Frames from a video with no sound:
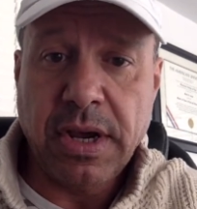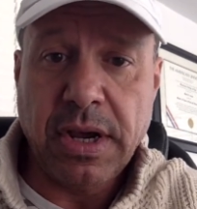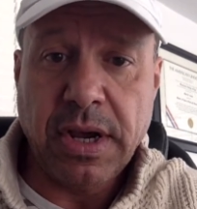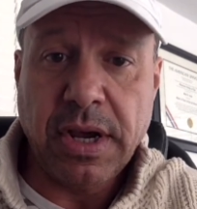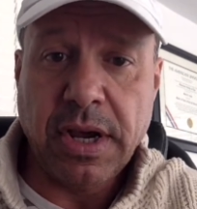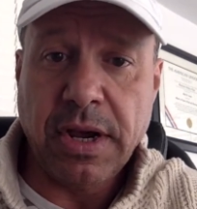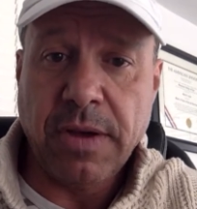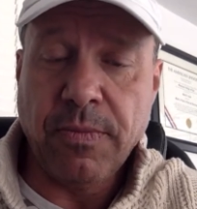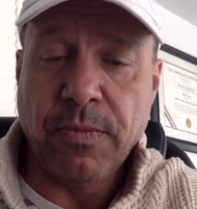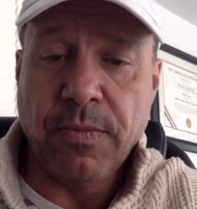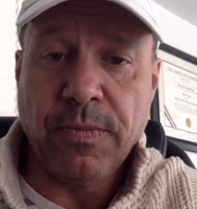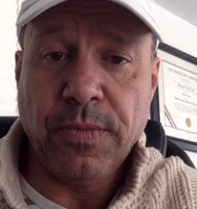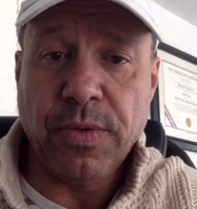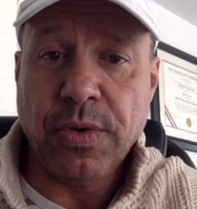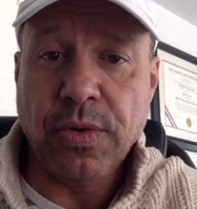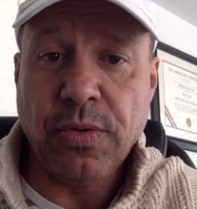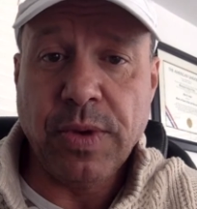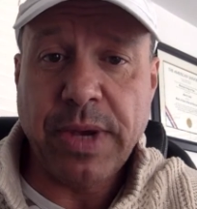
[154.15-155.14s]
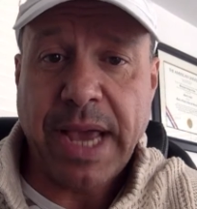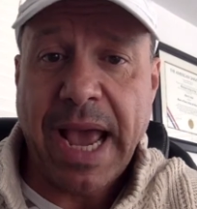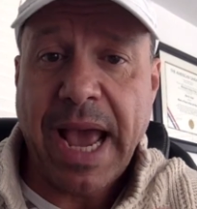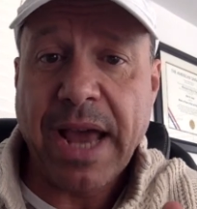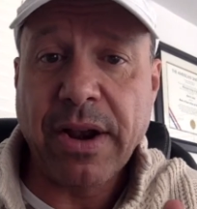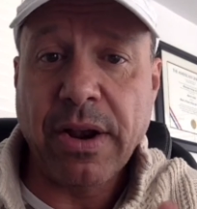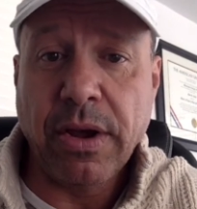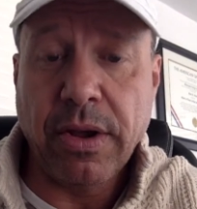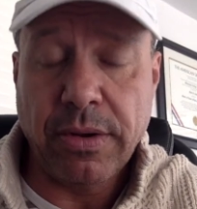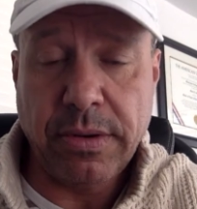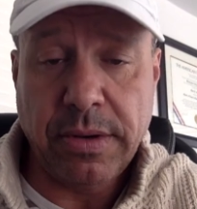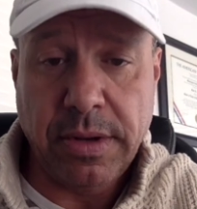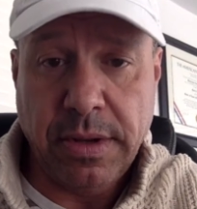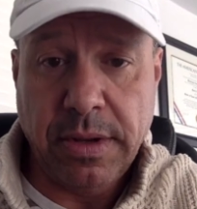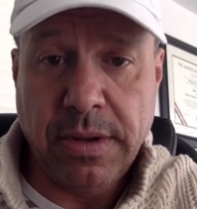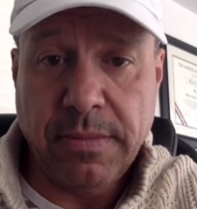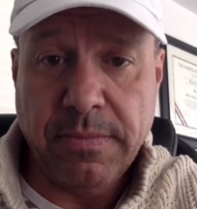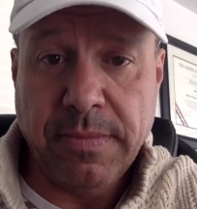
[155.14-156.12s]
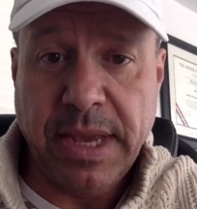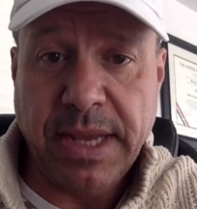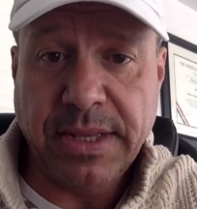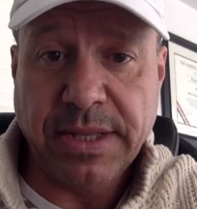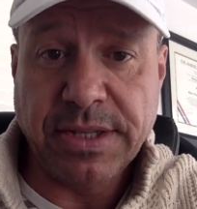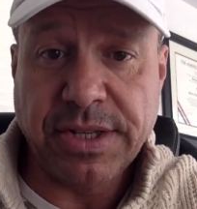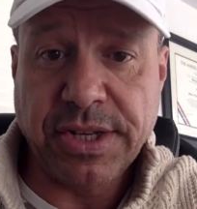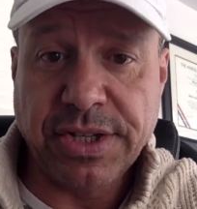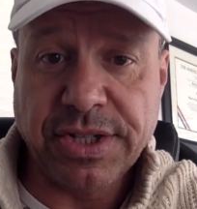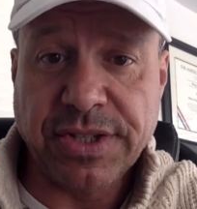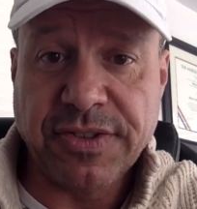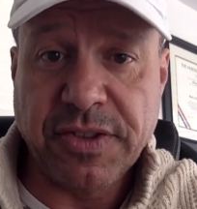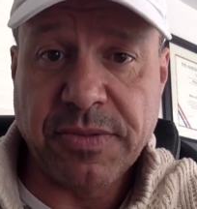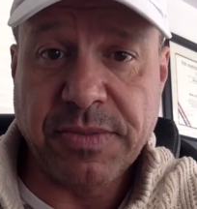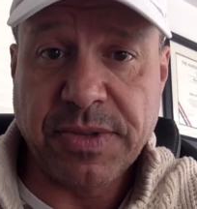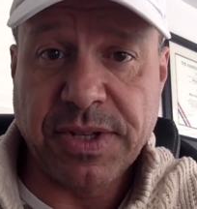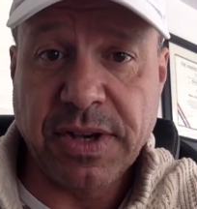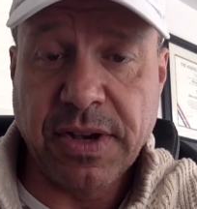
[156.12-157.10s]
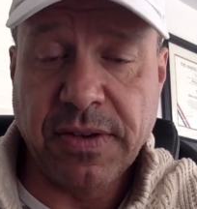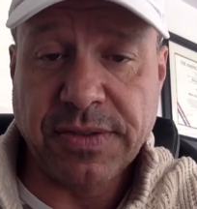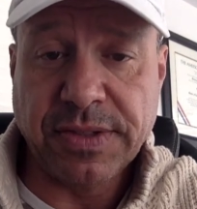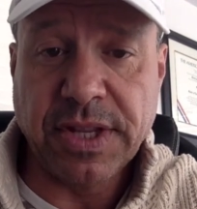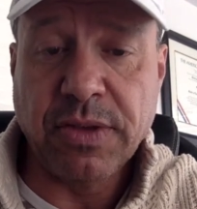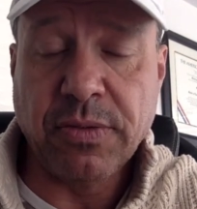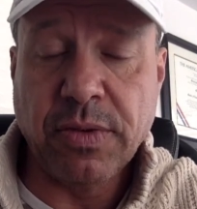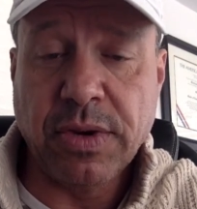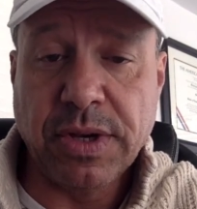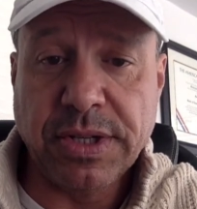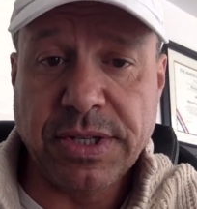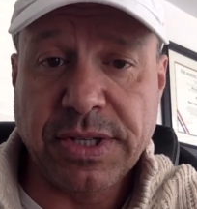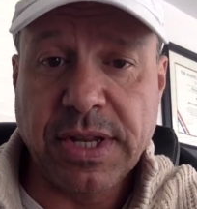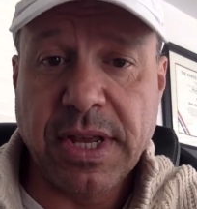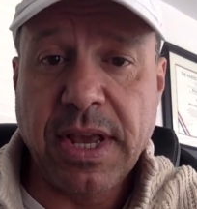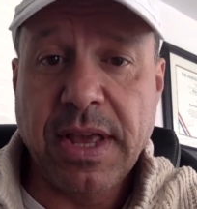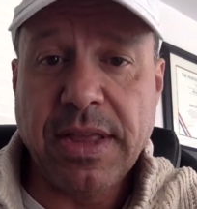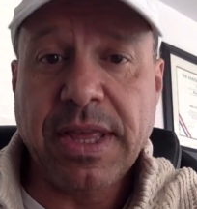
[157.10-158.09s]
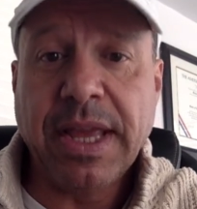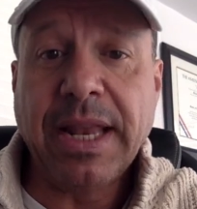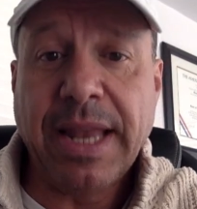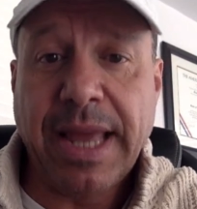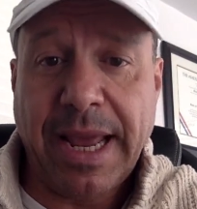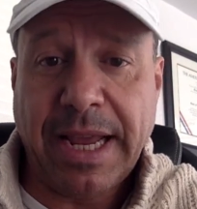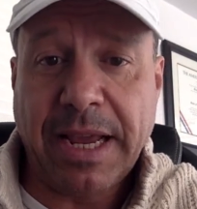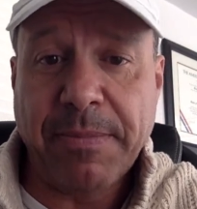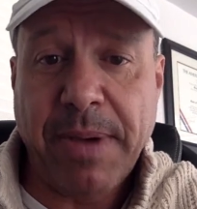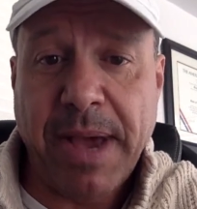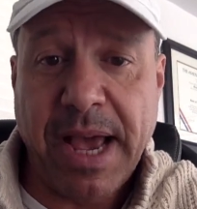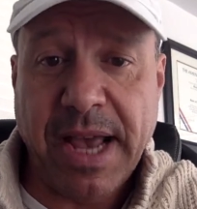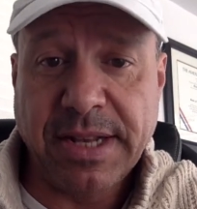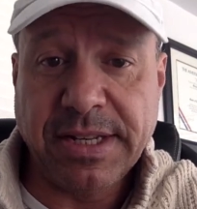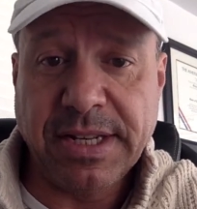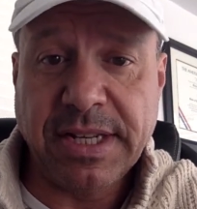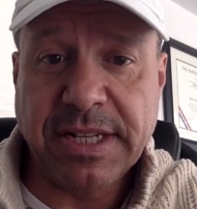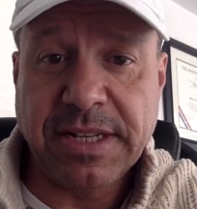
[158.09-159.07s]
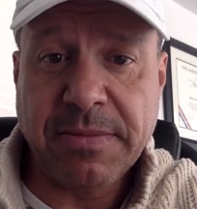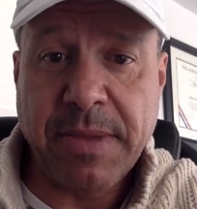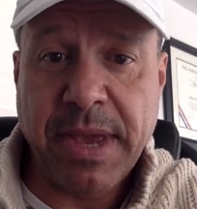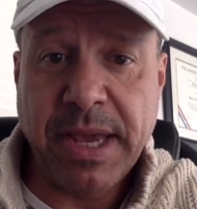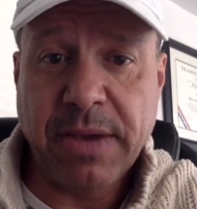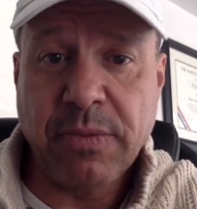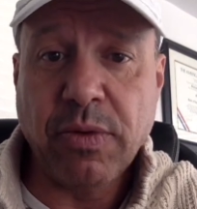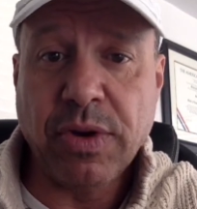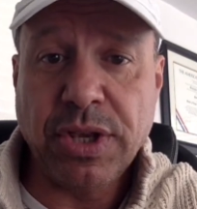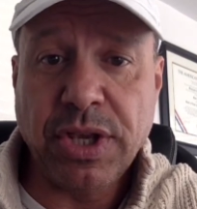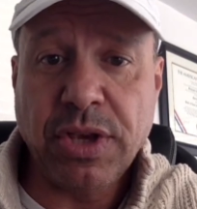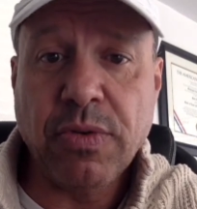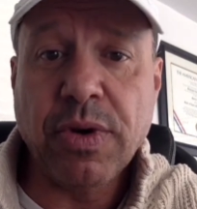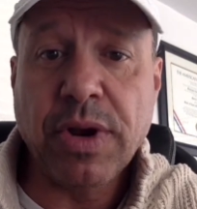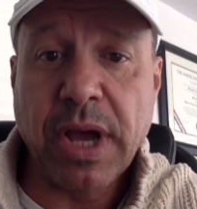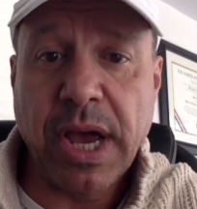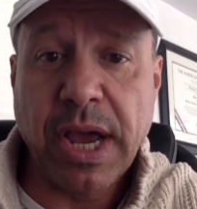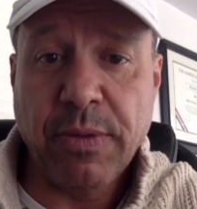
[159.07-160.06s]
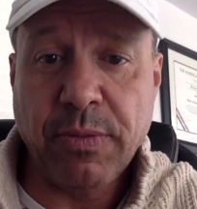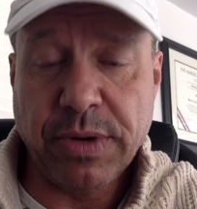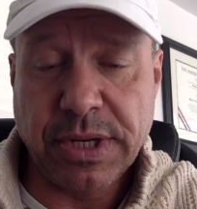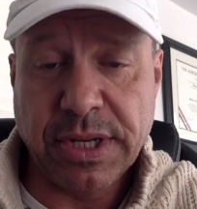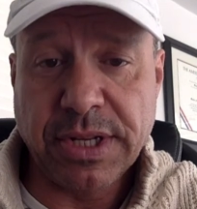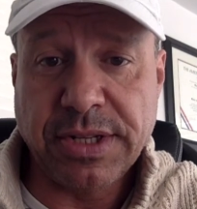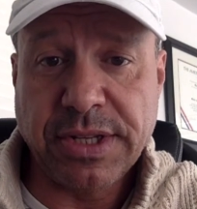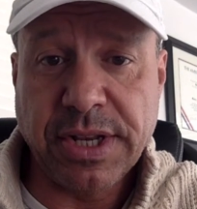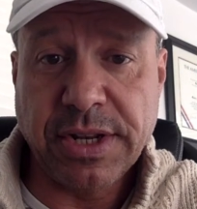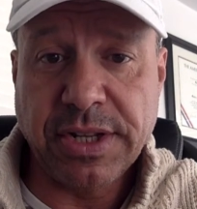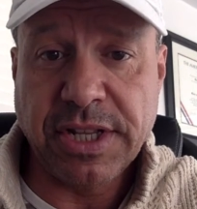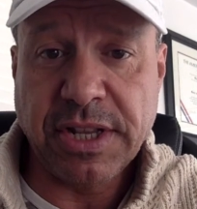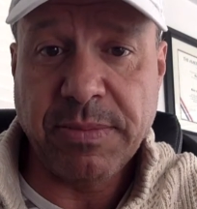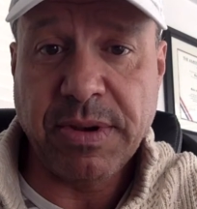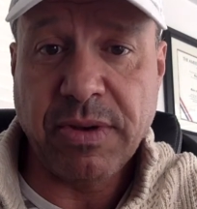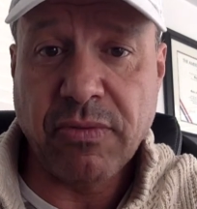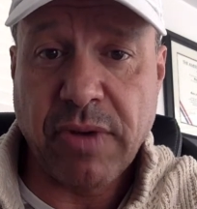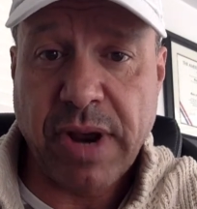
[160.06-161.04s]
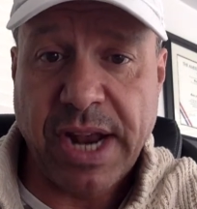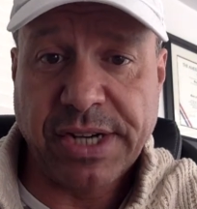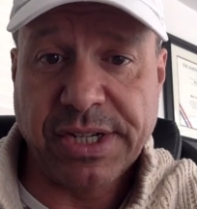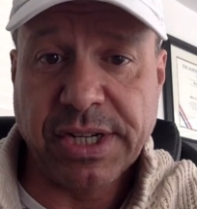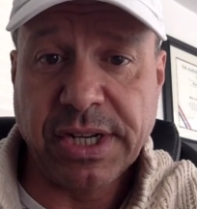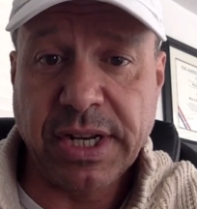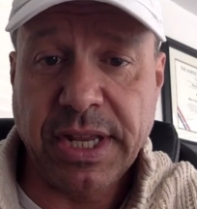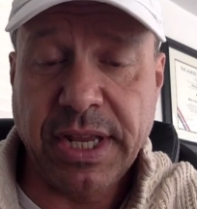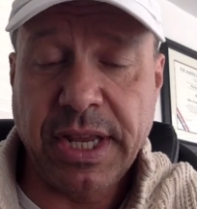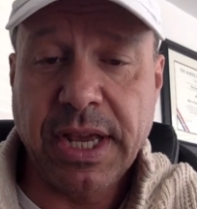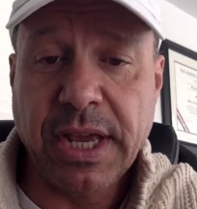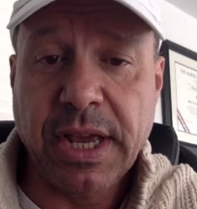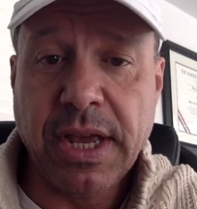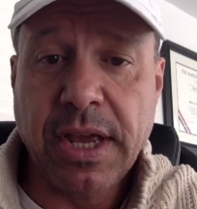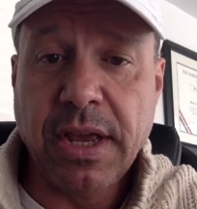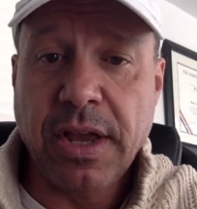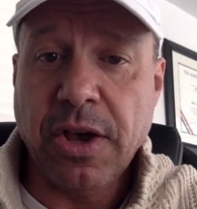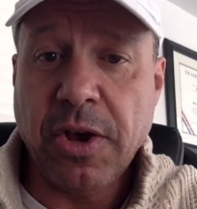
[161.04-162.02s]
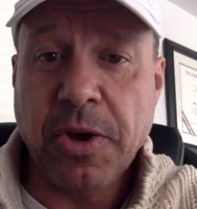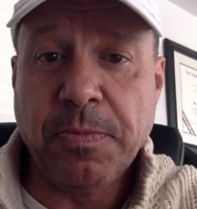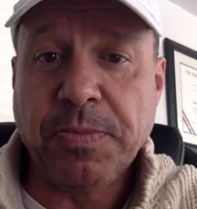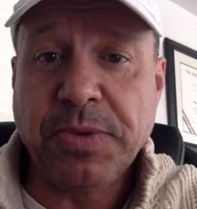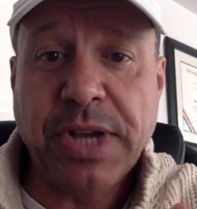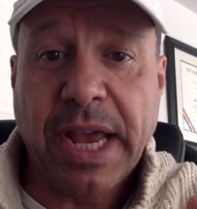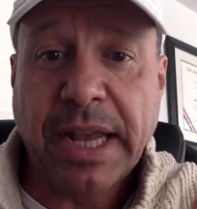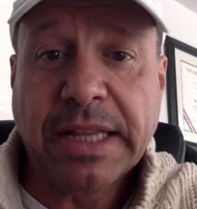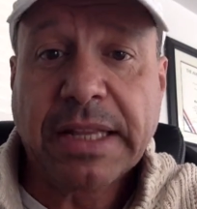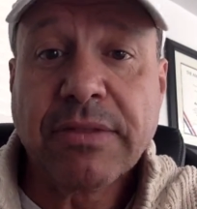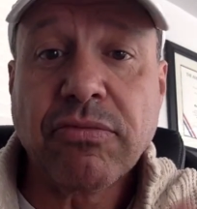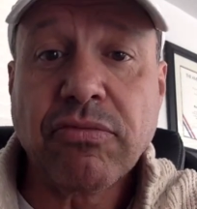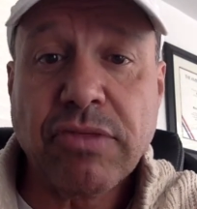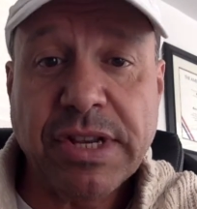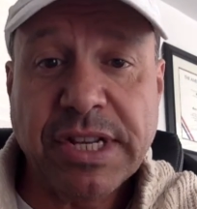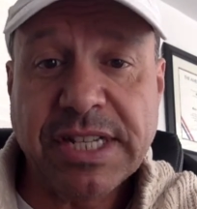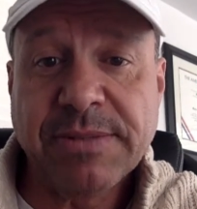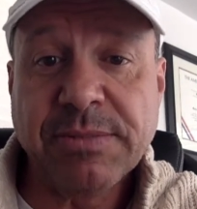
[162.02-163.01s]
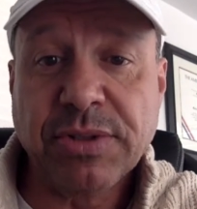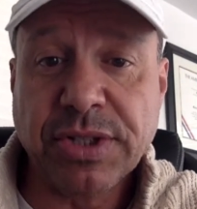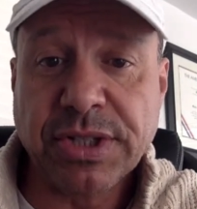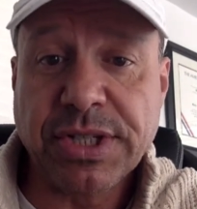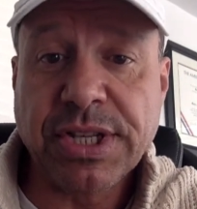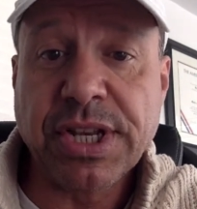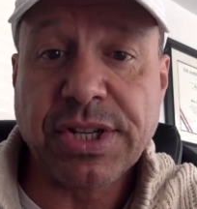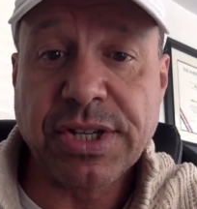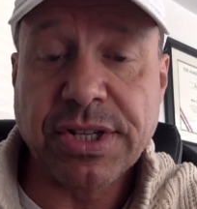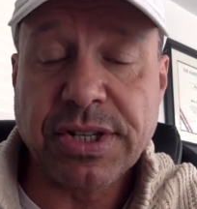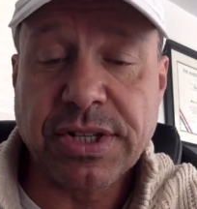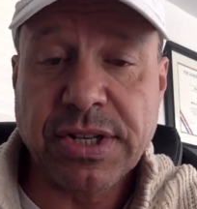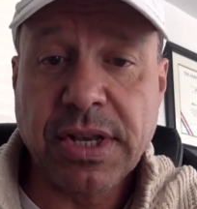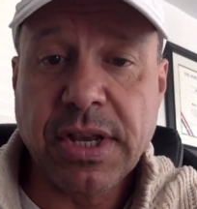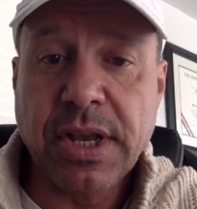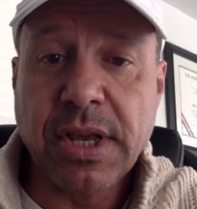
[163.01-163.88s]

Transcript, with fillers: um, who cannot make decisions for themselves. In other words, they lack capacity to make what you and I would consider to be rationally objective, reasonable decisions.